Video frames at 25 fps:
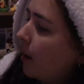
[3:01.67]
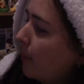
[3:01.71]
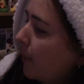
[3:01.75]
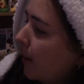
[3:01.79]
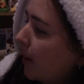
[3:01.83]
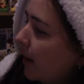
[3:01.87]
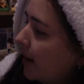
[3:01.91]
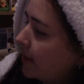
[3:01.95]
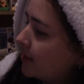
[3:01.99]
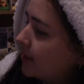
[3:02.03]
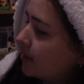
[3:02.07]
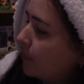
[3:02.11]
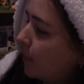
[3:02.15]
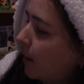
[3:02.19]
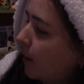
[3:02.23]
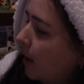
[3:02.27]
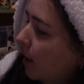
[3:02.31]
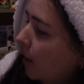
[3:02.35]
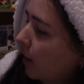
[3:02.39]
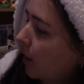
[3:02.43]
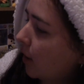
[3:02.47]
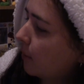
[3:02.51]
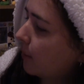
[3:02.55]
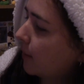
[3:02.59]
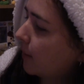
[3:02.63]
But it has the
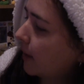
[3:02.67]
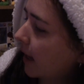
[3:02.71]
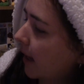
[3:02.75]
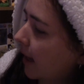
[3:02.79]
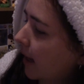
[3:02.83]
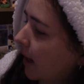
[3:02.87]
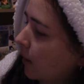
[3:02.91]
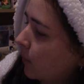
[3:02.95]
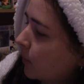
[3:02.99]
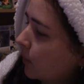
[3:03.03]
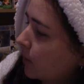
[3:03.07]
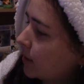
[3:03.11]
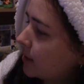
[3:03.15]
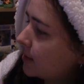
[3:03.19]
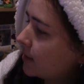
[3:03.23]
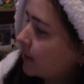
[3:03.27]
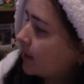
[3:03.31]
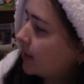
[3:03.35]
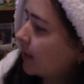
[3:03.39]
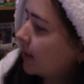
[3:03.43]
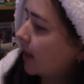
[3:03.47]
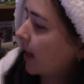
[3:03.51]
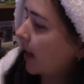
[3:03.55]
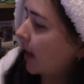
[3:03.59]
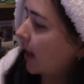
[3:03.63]
park opening
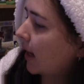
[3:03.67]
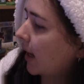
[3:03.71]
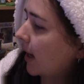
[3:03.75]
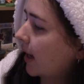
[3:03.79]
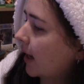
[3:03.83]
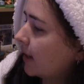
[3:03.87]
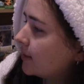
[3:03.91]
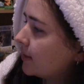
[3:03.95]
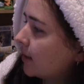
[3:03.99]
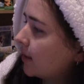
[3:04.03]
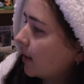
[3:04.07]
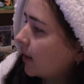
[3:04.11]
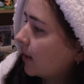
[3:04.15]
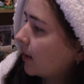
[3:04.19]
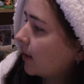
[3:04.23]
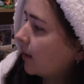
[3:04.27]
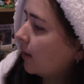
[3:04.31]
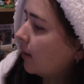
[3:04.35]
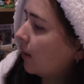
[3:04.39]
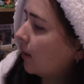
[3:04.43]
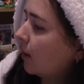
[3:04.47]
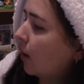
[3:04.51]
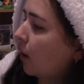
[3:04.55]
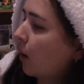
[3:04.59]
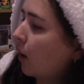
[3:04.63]
hours and it has like
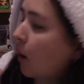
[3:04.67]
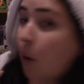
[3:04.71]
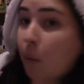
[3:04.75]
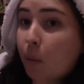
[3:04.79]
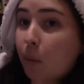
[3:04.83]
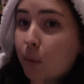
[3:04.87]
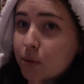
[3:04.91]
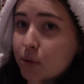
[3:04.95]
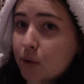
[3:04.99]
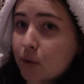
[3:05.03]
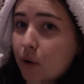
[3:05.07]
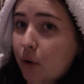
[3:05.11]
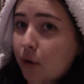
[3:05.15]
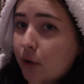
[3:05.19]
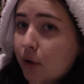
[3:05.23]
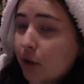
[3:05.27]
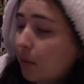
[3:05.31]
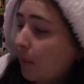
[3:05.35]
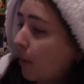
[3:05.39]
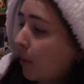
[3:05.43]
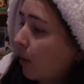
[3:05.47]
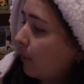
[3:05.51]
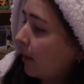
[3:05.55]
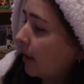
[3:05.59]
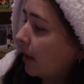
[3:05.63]
what's on at
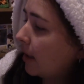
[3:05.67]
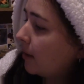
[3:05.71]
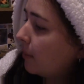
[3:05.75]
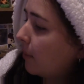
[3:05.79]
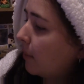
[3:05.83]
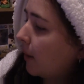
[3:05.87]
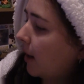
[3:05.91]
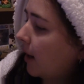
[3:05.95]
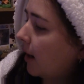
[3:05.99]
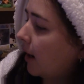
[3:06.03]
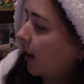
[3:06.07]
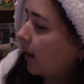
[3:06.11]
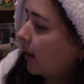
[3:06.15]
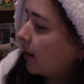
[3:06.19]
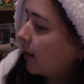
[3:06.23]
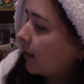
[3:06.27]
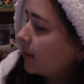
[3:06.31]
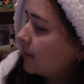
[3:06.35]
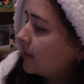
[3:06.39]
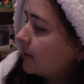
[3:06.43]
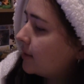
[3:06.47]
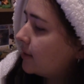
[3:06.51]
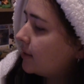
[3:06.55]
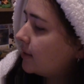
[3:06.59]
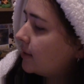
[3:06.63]
the moment in the
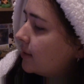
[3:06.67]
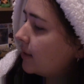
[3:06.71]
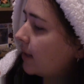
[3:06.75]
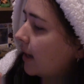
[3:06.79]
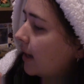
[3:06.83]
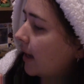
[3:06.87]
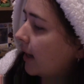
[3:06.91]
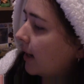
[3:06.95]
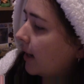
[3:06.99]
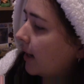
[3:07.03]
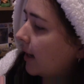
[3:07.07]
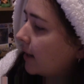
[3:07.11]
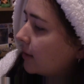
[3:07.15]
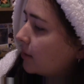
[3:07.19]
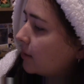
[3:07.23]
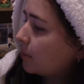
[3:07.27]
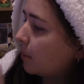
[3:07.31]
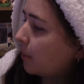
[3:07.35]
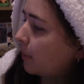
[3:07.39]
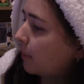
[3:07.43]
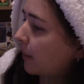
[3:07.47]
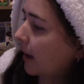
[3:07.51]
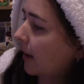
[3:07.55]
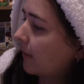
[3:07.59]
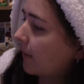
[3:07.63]
parks and how to
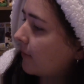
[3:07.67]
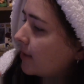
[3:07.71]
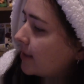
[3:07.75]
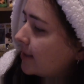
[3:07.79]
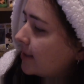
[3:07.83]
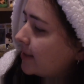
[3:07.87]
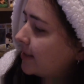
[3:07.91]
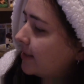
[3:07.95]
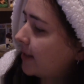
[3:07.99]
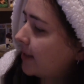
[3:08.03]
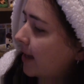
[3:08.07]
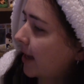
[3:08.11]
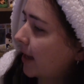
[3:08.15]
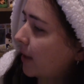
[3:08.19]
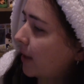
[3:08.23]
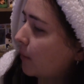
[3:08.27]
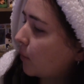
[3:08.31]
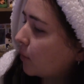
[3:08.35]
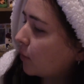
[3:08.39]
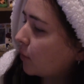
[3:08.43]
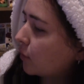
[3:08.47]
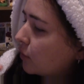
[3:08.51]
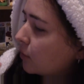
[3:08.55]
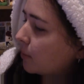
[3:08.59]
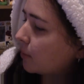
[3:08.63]
prepare for your stay,
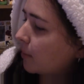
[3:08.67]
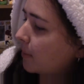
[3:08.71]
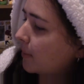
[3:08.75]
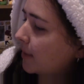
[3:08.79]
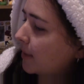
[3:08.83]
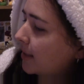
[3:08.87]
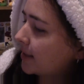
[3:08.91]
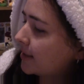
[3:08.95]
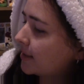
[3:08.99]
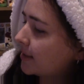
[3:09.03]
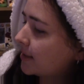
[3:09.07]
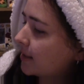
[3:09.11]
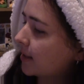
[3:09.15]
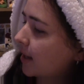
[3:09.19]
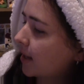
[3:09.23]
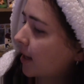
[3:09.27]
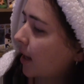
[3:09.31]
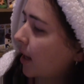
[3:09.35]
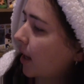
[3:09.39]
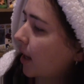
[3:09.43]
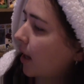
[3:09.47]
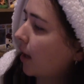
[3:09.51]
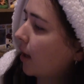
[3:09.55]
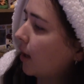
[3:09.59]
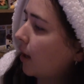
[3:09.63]
what not to be missed.
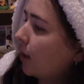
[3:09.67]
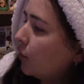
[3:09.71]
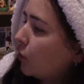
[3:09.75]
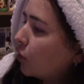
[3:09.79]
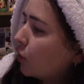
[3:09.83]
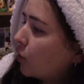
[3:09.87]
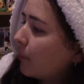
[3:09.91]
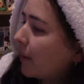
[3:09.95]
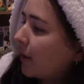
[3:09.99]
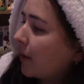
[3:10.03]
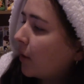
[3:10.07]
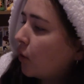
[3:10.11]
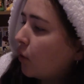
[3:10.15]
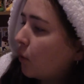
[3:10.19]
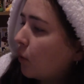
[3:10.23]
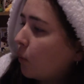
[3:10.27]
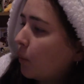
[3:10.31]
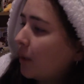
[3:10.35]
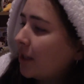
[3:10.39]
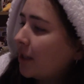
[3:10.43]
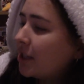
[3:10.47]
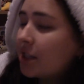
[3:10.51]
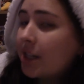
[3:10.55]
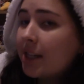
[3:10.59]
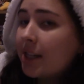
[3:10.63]
You can make your
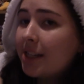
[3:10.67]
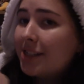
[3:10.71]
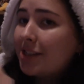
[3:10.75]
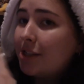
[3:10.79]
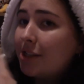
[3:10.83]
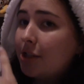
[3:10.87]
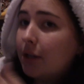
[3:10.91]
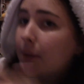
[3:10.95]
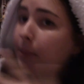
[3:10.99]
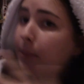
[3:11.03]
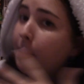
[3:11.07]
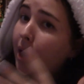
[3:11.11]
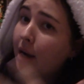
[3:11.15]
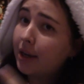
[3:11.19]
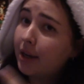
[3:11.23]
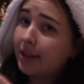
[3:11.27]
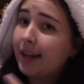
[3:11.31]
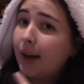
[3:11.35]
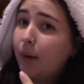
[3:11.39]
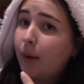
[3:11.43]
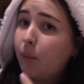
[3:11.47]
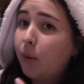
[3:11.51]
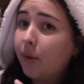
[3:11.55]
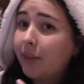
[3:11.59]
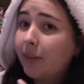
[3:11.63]
wish list so you can mark
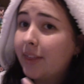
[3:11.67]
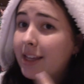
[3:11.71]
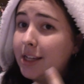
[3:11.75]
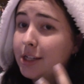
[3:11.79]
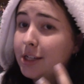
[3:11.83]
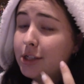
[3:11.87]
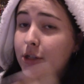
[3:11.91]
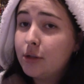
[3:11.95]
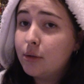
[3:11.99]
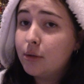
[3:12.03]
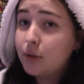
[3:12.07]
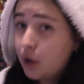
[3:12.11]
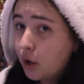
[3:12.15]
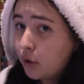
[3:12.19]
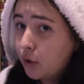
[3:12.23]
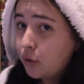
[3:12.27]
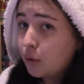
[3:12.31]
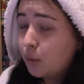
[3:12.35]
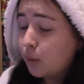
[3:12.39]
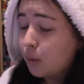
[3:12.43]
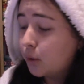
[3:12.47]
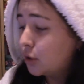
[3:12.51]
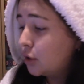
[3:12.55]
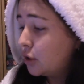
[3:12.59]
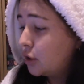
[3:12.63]
down what things you know
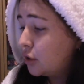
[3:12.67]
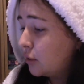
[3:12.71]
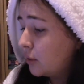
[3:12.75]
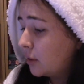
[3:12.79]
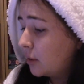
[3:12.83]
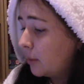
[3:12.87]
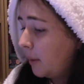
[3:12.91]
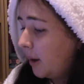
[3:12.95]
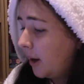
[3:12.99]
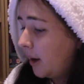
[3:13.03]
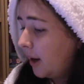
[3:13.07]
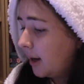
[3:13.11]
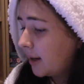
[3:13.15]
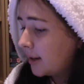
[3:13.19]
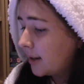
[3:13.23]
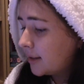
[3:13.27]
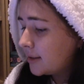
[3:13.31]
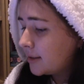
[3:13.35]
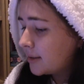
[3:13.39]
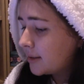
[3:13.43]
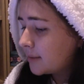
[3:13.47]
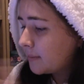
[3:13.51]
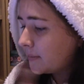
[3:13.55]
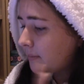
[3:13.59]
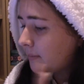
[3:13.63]
you want to do at the
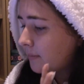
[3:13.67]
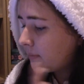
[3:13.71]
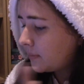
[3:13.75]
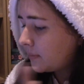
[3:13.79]
parks.